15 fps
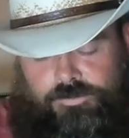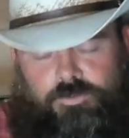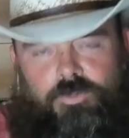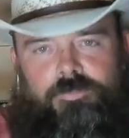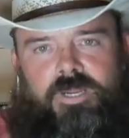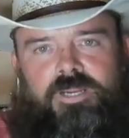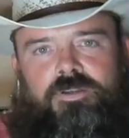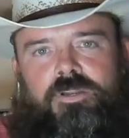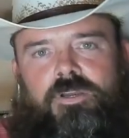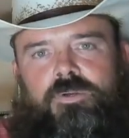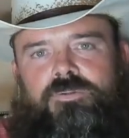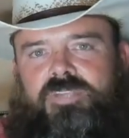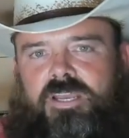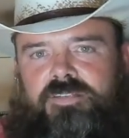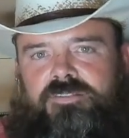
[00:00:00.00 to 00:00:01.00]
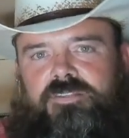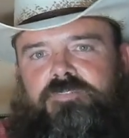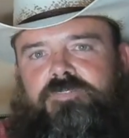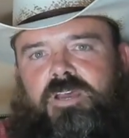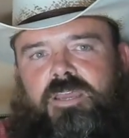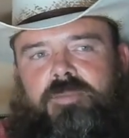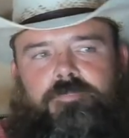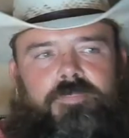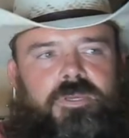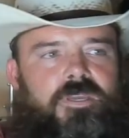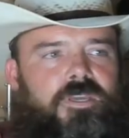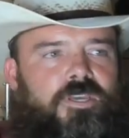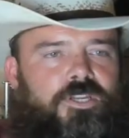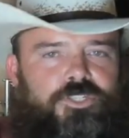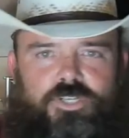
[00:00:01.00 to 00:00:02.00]
through my notes as if I'm
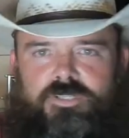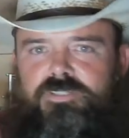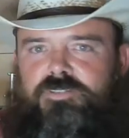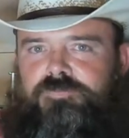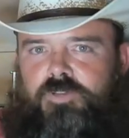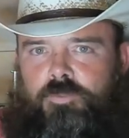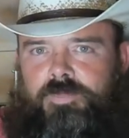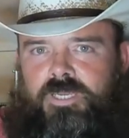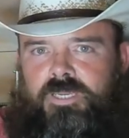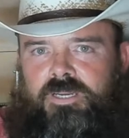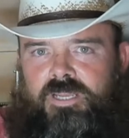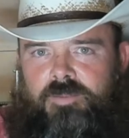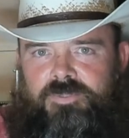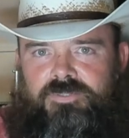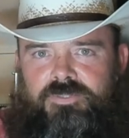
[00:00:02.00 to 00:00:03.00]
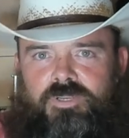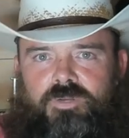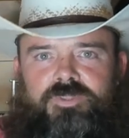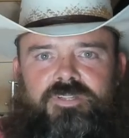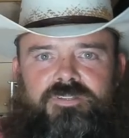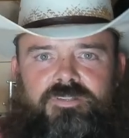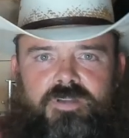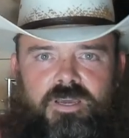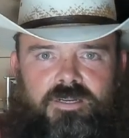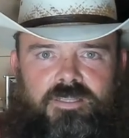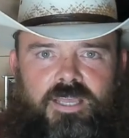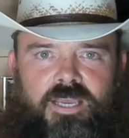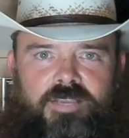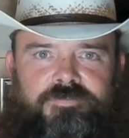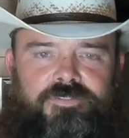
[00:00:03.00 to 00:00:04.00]
just filming an episode that's not a
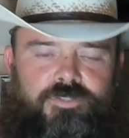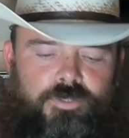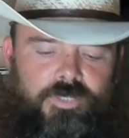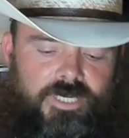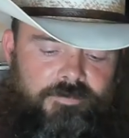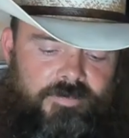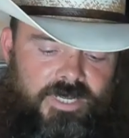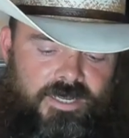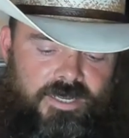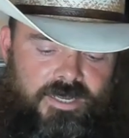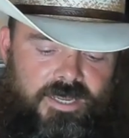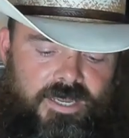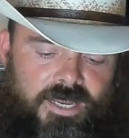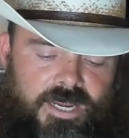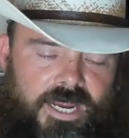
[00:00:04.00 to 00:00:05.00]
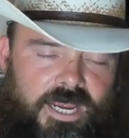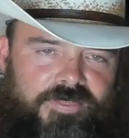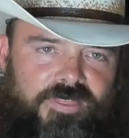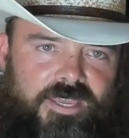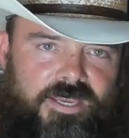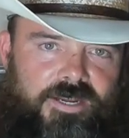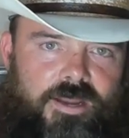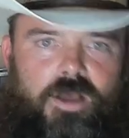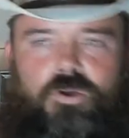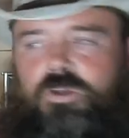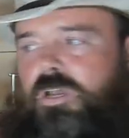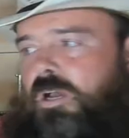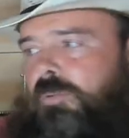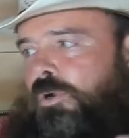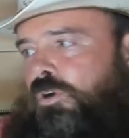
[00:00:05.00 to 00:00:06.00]
live stream. And then I'll
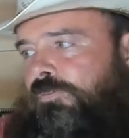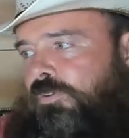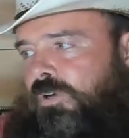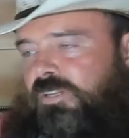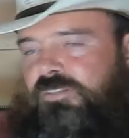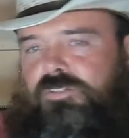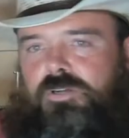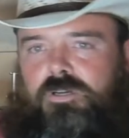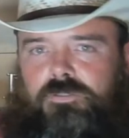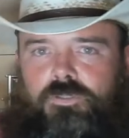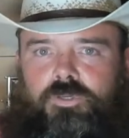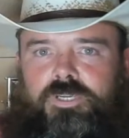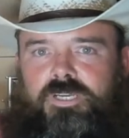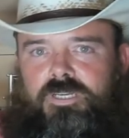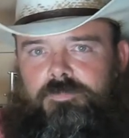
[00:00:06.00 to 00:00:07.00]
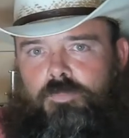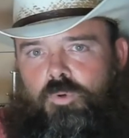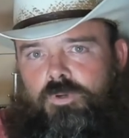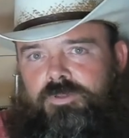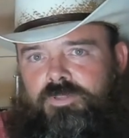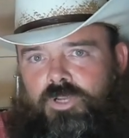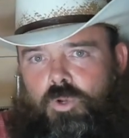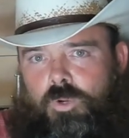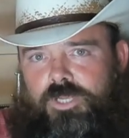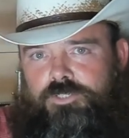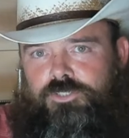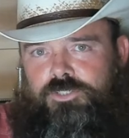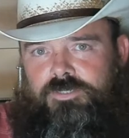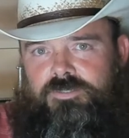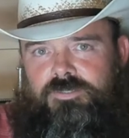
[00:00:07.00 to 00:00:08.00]
come over and start looking at more of the
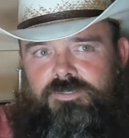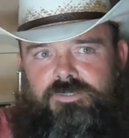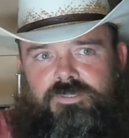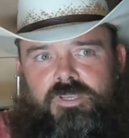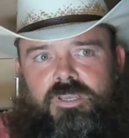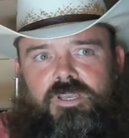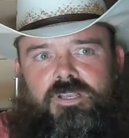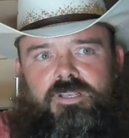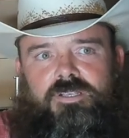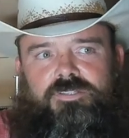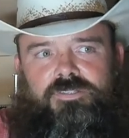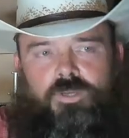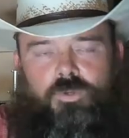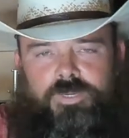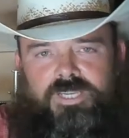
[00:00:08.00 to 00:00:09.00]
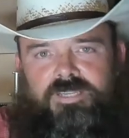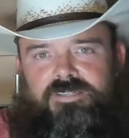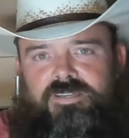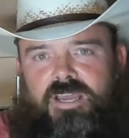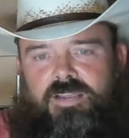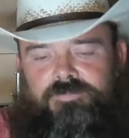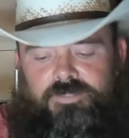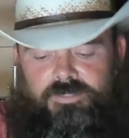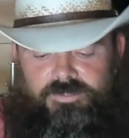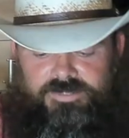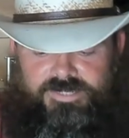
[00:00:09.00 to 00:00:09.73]
questions so we can dive a little